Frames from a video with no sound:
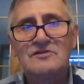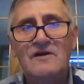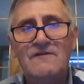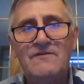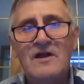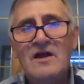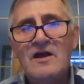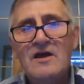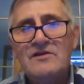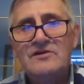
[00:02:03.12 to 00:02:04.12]
and stuff,
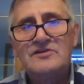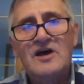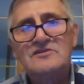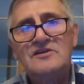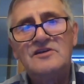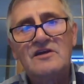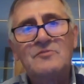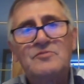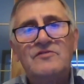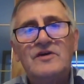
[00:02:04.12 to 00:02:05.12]
there's actually
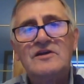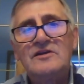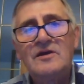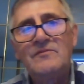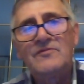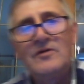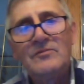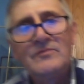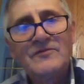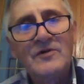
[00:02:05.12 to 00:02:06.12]
nothing preventing them
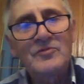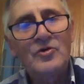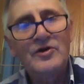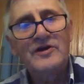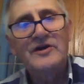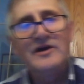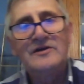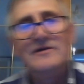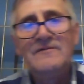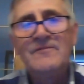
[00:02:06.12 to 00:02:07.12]
from going
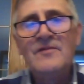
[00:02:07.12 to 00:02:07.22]
ahead.